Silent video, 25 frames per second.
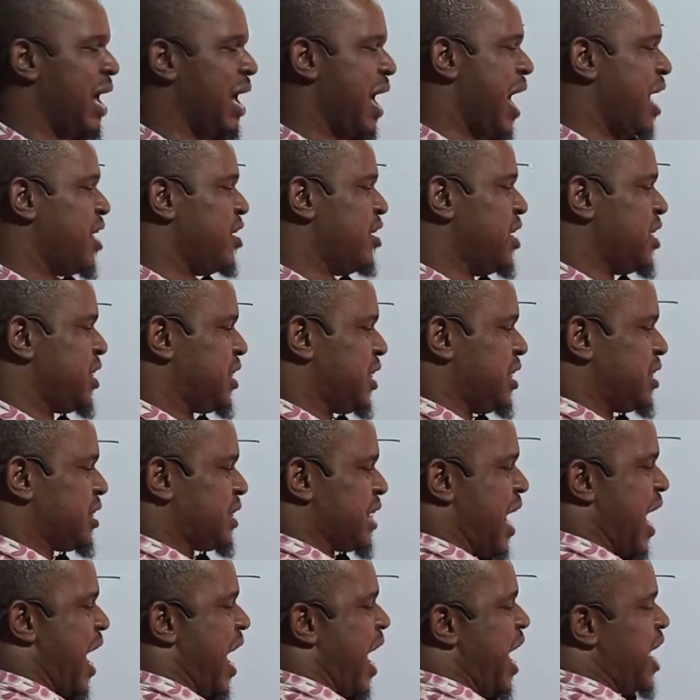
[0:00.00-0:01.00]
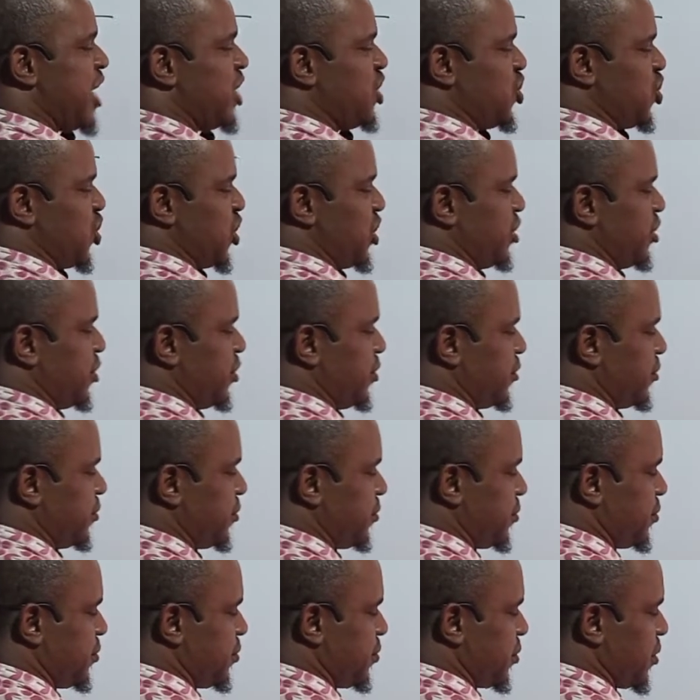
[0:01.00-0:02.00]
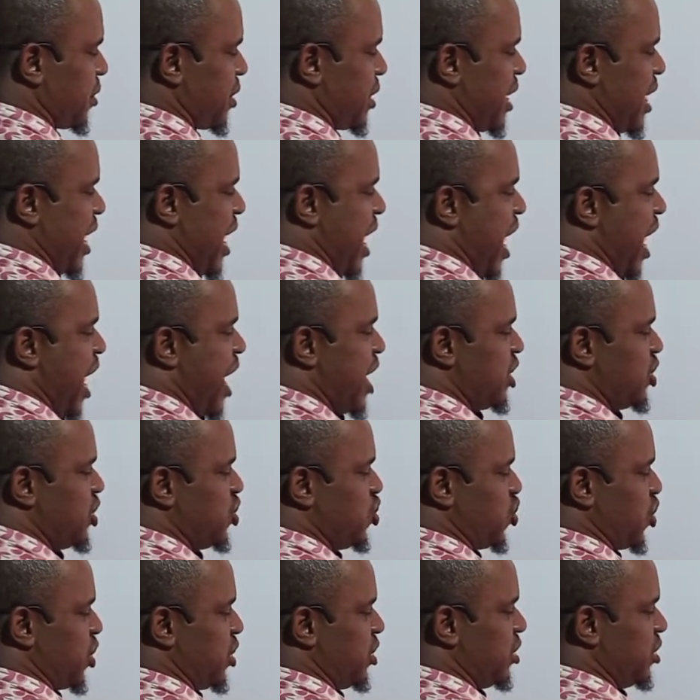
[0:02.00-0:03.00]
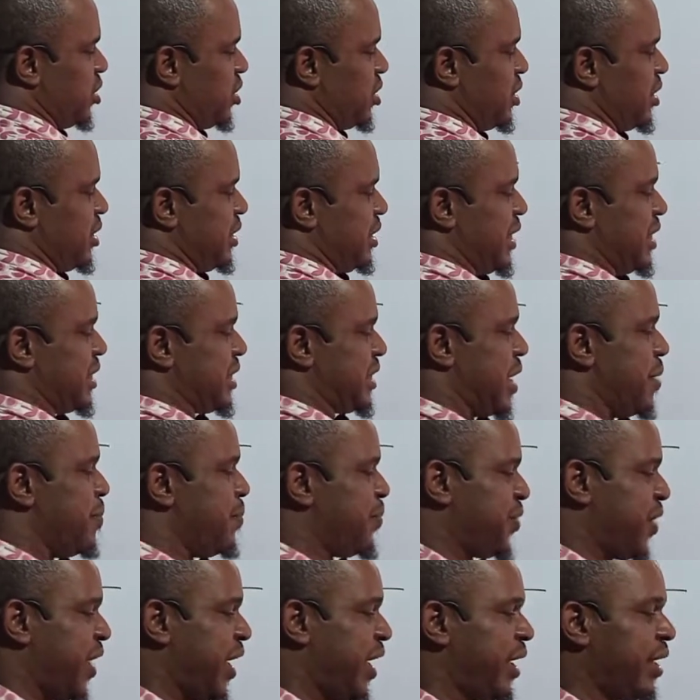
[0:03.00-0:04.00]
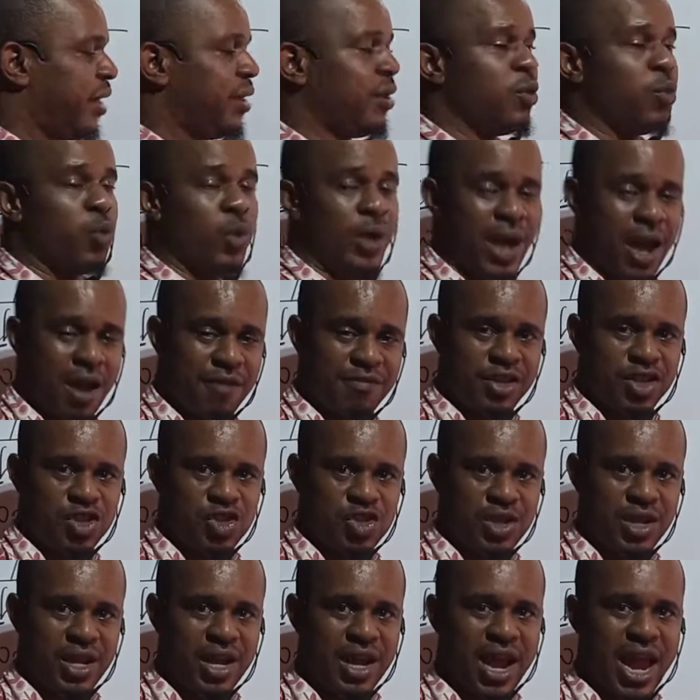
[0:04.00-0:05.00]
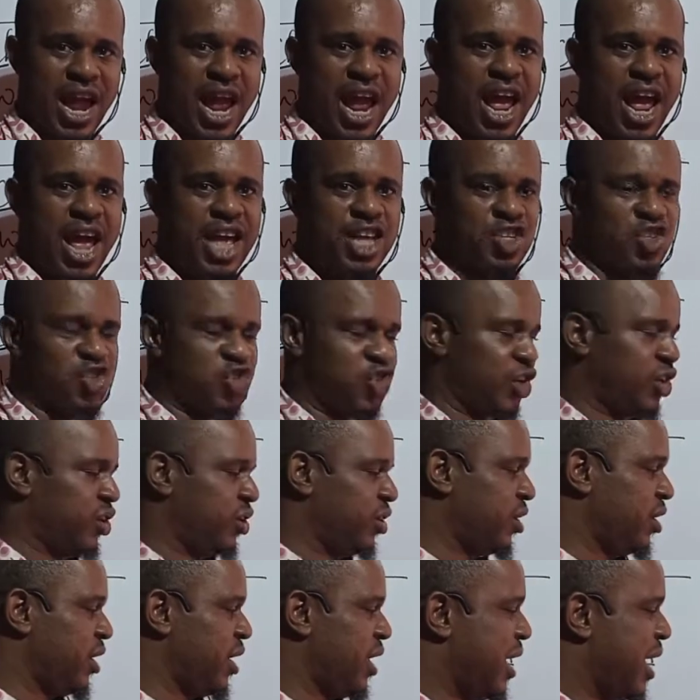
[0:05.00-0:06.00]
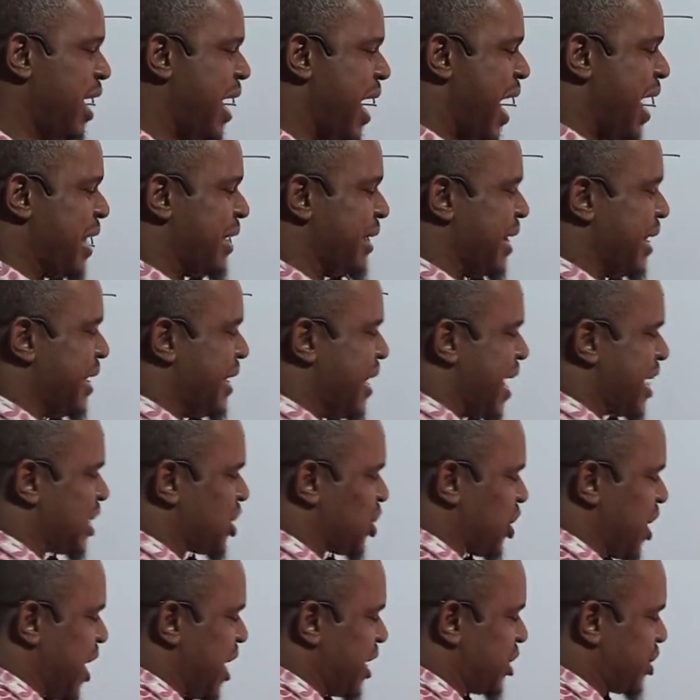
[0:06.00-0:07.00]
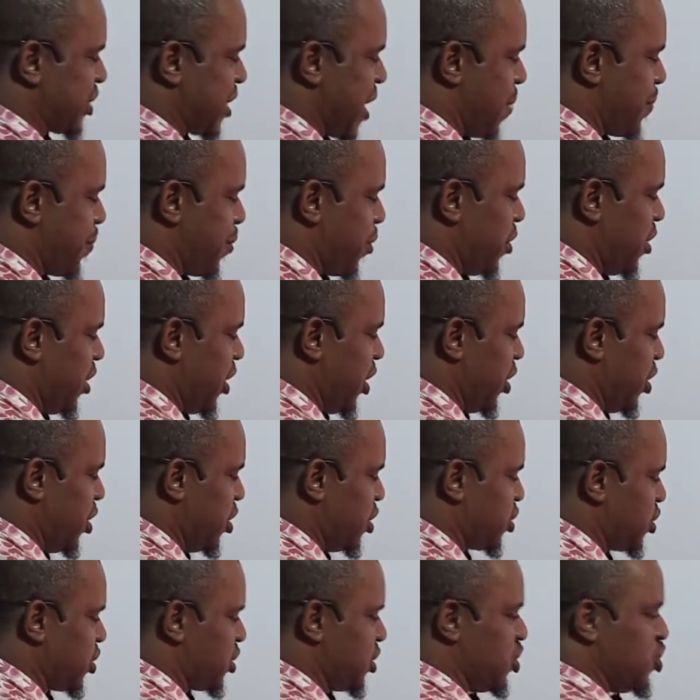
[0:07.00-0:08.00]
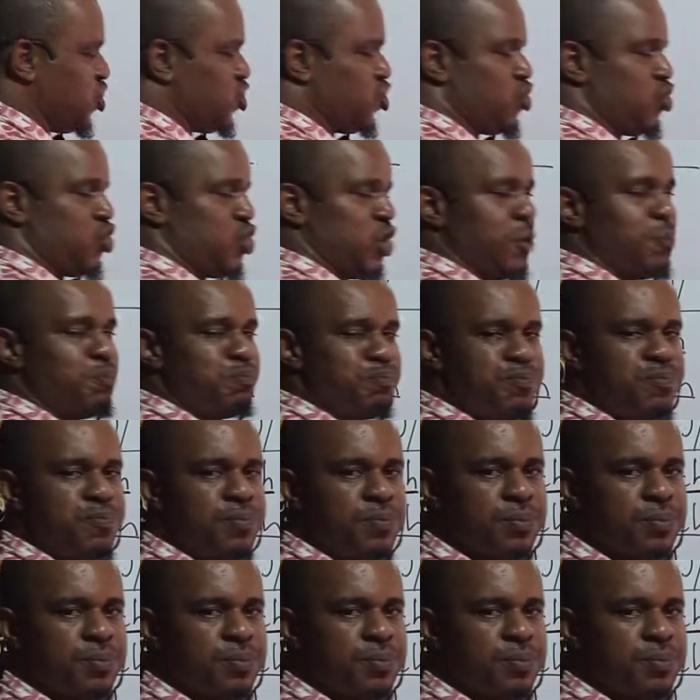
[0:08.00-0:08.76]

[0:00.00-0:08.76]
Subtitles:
And this is engine, engine. The same thing, we have it here, engine. And the next example is jeep,